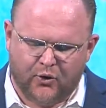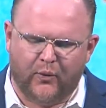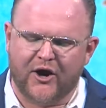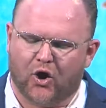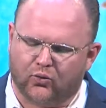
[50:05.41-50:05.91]

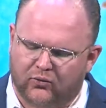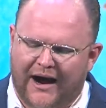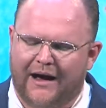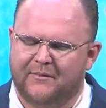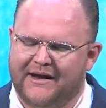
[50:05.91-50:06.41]
we are
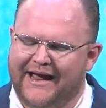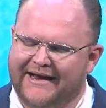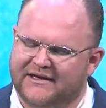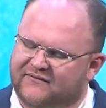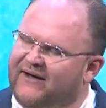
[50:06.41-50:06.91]
robbing a
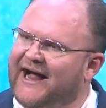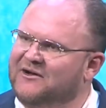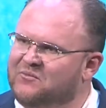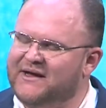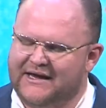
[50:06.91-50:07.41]
divine
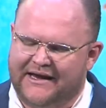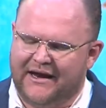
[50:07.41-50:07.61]
being